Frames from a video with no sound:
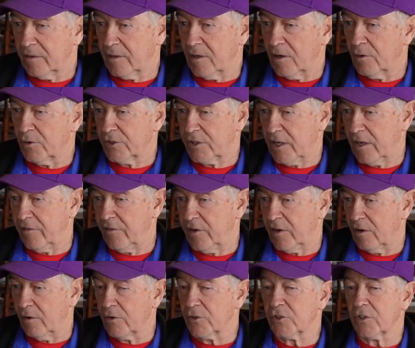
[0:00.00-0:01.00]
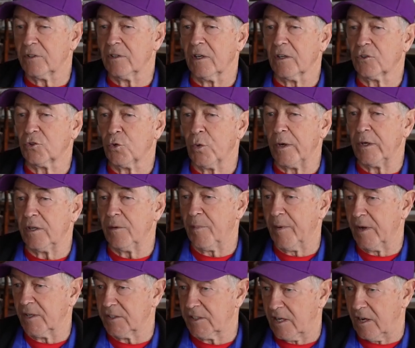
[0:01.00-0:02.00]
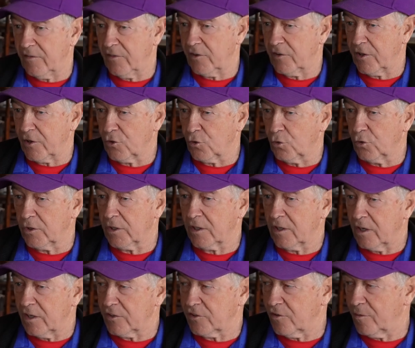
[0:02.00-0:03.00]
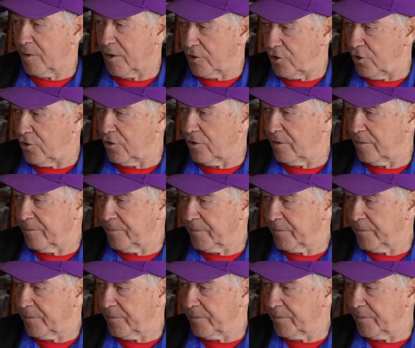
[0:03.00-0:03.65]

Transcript: I was heavy. I was like twenty pounds heavier than all the guys on my year.